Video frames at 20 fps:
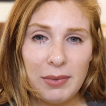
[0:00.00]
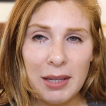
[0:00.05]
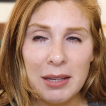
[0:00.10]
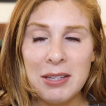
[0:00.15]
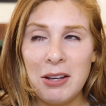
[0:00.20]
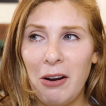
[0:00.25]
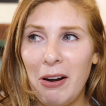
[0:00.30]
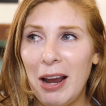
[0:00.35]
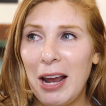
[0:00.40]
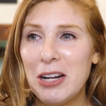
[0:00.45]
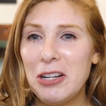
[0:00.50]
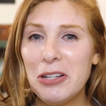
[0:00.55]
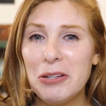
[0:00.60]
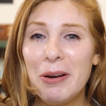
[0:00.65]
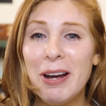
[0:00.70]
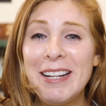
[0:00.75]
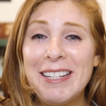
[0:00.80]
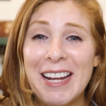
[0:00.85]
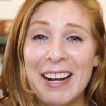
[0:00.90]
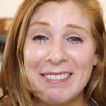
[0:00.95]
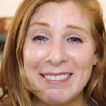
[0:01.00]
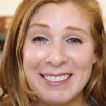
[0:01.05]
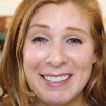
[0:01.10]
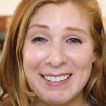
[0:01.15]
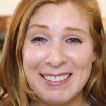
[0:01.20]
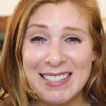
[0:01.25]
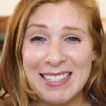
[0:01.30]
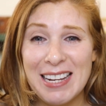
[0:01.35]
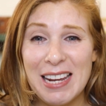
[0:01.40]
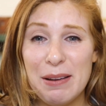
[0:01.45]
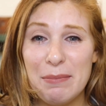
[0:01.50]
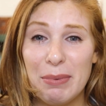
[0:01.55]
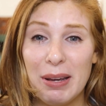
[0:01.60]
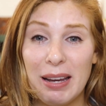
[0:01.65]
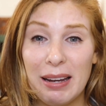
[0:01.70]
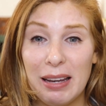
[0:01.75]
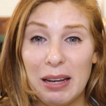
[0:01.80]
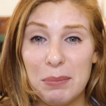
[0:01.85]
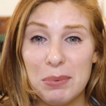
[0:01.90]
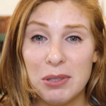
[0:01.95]
Sorry, I just went downstairs and came
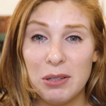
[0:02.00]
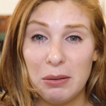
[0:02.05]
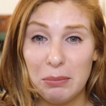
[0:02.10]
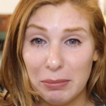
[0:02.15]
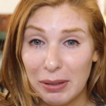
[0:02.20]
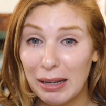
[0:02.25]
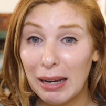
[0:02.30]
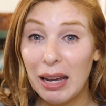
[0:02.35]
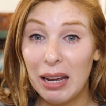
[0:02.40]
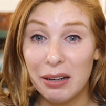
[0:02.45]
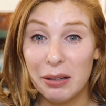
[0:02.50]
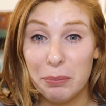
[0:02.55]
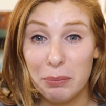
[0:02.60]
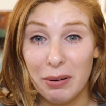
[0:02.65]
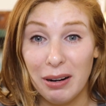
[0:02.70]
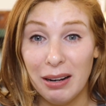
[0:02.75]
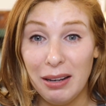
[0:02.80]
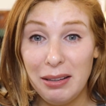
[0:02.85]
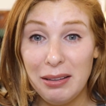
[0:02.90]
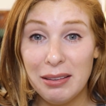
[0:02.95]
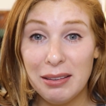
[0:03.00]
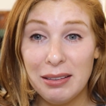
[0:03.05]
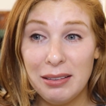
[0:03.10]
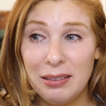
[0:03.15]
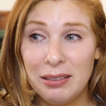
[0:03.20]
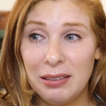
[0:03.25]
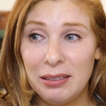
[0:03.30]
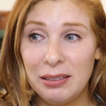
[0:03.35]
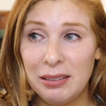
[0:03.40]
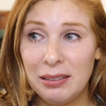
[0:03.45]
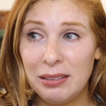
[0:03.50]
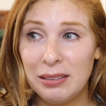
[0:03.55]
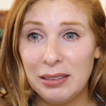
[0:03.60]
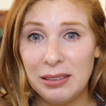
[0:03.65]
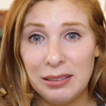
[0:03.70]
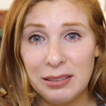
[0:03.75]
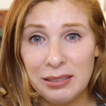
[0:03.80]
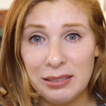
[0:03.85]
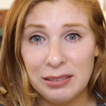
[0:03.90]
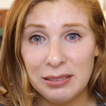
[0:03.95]
back up, so I'm like out of breath,
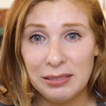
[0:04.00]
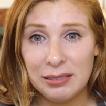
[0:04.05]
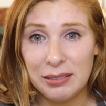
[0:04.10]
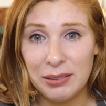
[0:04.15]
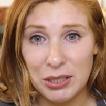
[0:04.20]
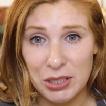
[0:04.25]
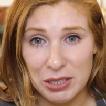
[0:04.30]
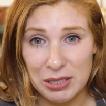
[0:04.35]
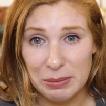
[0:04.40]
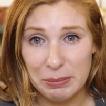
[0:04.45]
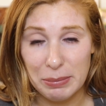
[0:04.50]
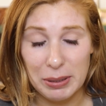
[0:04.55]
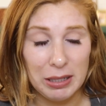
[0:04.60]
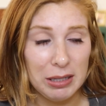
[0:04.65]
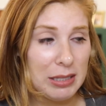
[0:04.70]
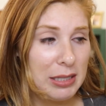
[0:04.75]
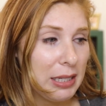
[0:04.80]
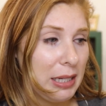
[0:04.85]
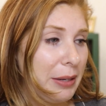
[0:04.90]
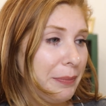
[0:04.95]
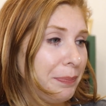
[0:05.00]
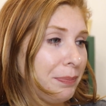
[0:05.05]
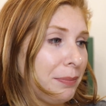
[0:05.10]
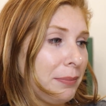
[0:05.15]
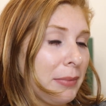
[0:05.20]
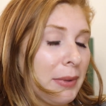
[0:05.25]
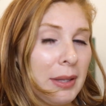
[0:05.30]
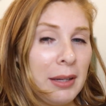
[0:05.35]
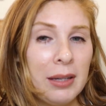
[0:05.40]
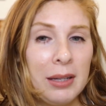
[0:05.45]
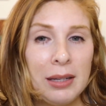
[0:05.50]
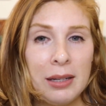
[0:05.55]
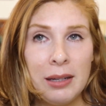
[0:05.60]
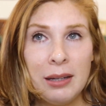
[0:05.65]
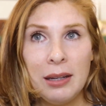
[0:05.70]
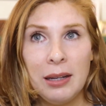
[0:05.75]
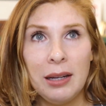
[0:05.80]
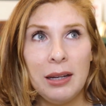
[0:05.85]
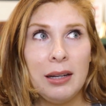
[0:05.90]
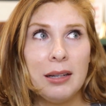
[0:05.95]
which is embarrassing.
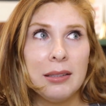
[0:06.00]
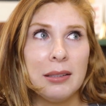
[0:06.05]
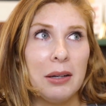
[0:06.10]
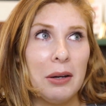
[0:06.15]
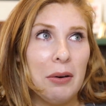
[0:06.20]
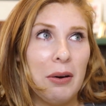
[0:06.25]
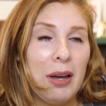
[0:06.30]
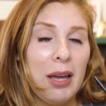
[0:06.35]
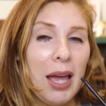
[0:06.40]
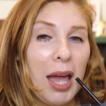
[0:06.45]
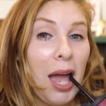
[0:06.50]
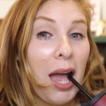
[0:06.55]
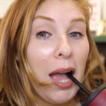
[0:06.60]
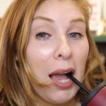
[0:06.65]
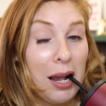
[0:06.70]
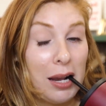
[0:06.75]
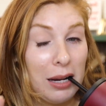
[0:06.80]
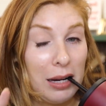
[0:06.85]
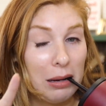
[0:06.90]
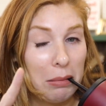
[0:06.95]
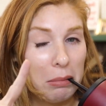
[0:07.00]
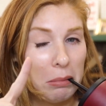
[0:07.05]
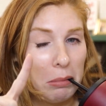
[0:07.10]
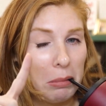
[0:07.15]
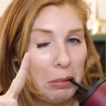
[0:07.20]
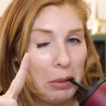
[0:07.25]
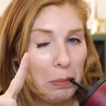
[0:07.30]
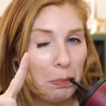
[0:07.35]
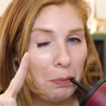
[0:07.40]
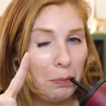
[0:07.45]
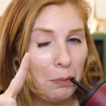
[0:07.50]
So, give me a moment.